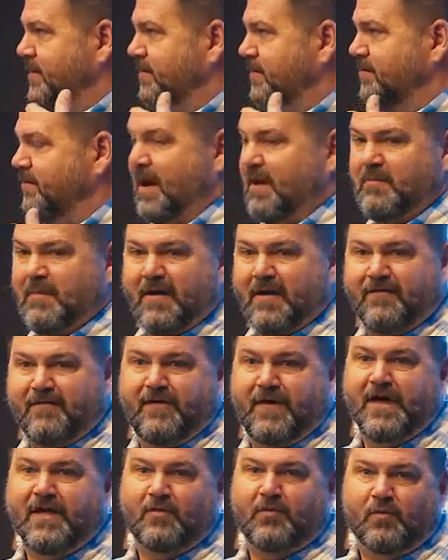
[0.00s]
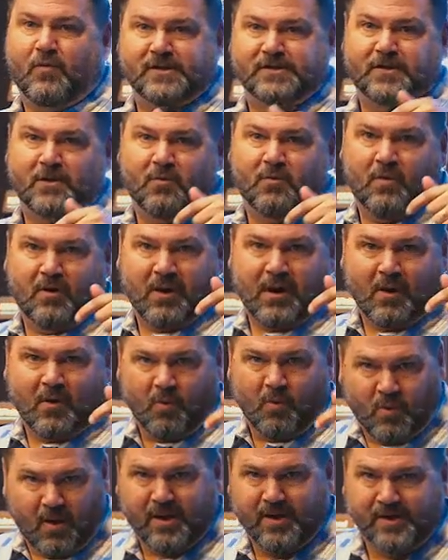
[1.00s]
My, my faith wasn't where I
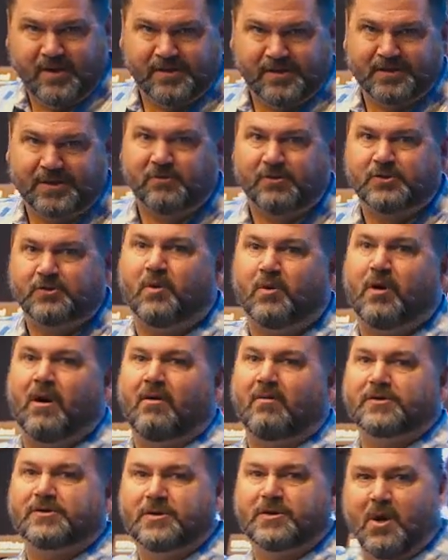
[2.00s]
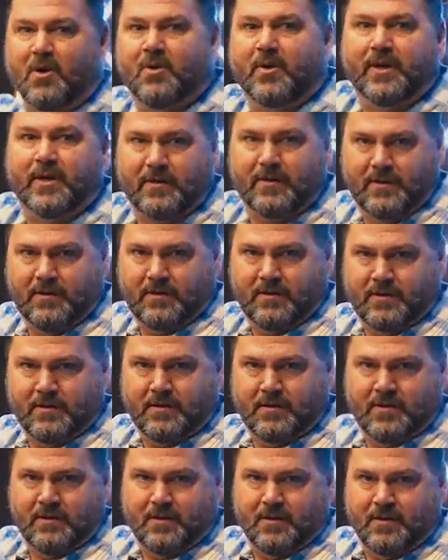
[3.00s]
was, it was where I was going.
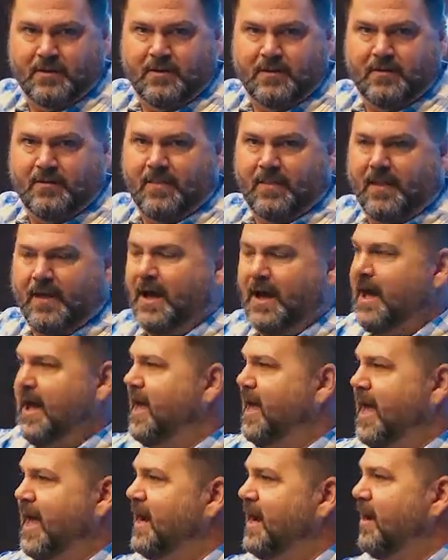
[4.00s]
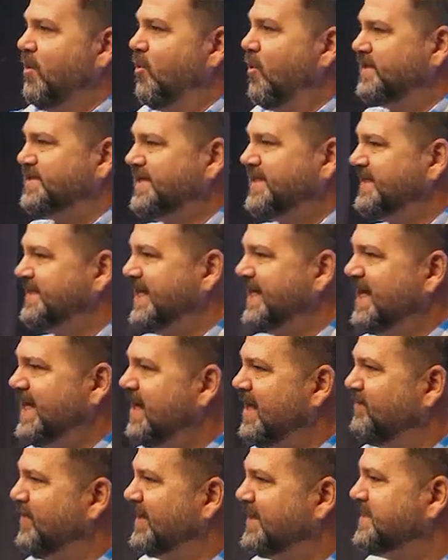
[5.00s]
And I wasn't to
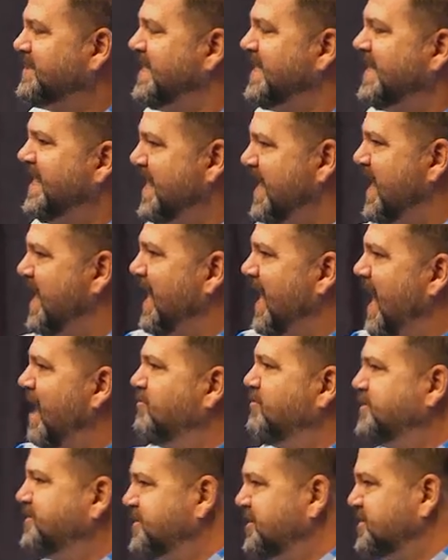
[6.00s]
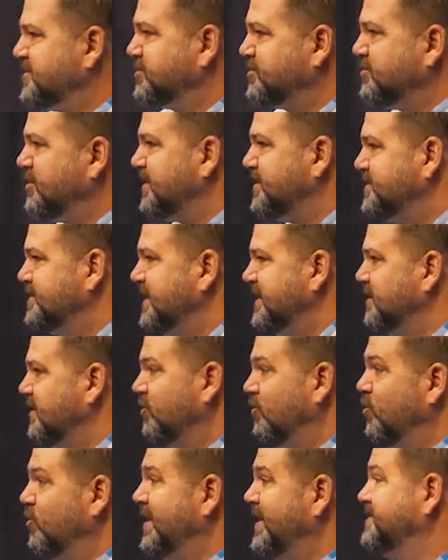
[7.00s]
giving to get, I was just trusting the
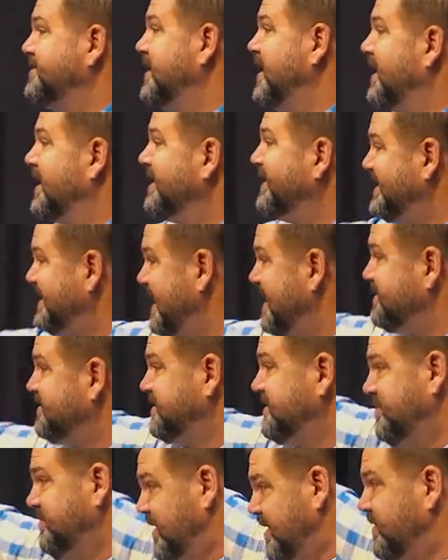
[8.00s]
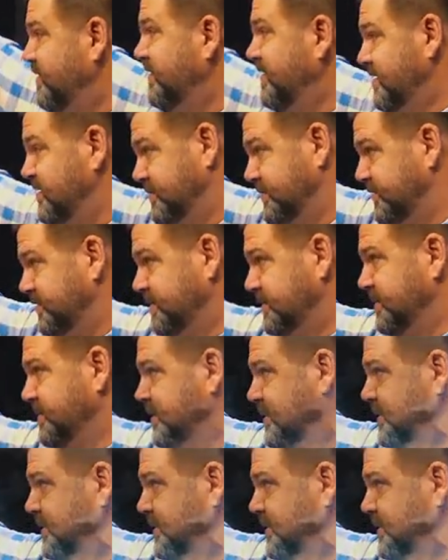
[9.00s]
Lord. He said I could test Him in this.